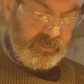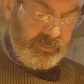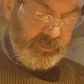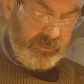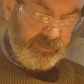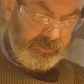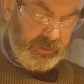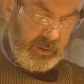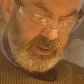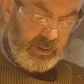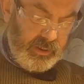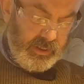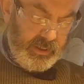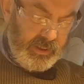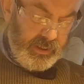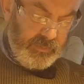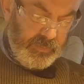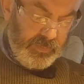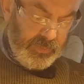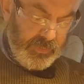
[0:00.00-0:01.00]
dry
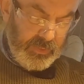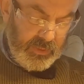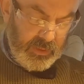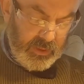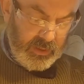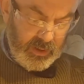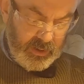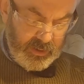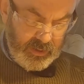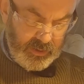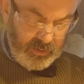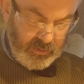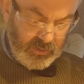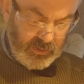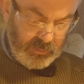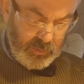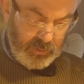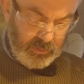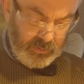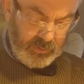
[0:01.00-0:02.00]
and
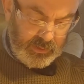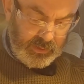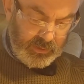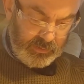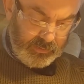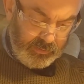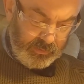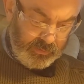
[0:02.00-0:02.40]
unusable to